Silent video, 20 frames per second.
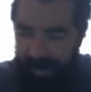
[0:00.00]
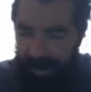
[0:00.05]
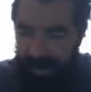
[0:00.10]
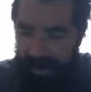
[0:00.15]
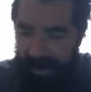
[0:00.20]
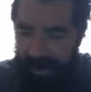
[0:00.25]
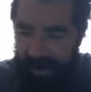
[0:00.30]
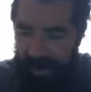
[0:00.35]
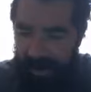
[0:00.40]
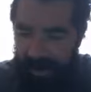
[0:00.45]
uh,
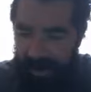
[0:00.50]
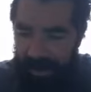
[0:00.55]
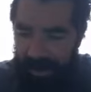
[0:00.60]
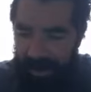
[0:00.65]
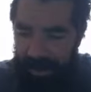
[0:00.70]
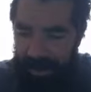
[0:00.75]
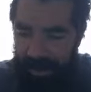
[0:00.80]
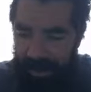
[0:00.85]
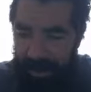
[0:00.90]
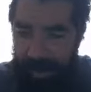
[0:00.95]

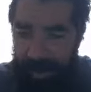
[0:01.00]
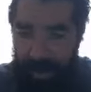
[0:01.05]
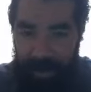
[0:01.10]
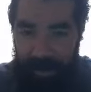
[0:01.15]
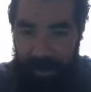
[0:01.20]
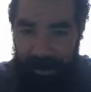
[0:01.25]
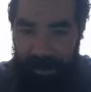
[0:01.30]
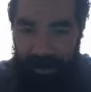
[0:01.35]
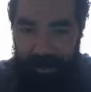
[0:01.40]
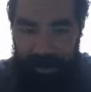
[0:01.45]

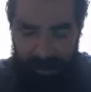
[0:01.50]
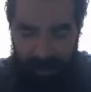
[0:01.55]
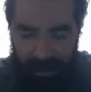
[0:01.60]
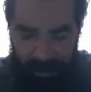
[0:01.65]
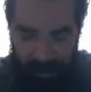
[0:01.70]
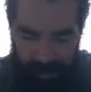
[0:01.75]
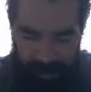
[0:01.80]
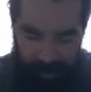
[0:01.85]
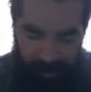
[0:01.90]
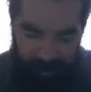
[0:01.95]
I'm, I'm
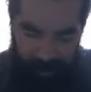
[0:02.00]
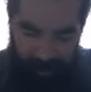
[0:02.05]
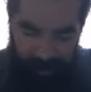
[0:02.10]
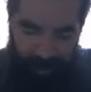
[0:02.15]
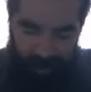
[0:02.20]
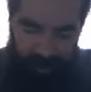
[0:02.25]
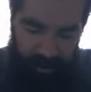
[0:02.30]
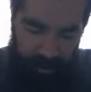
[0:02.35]
lording over my